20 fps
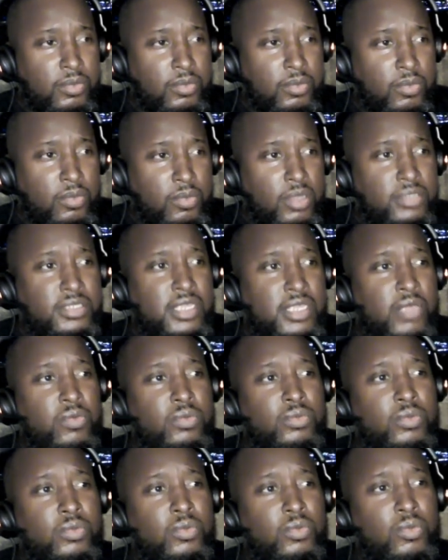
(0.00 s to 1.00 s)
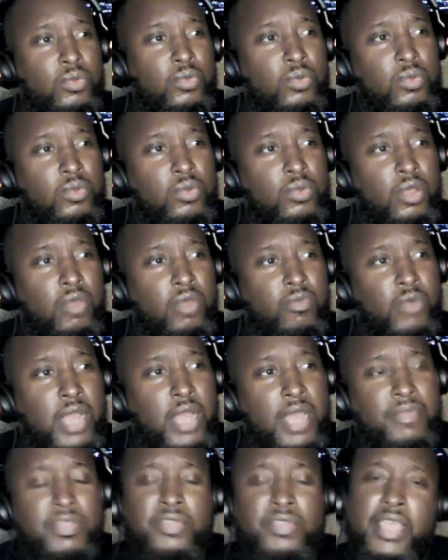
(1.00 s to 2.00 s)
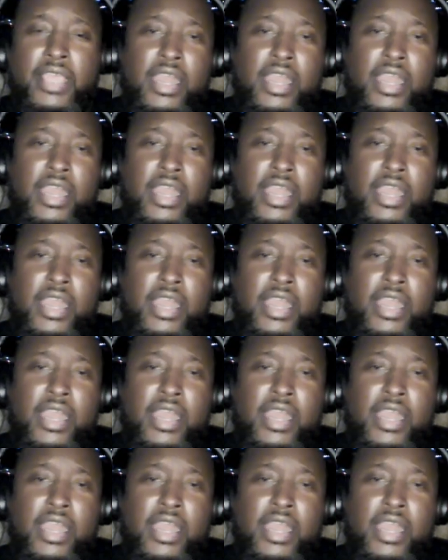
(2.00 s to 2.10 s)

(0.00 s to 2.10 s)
once he arrived at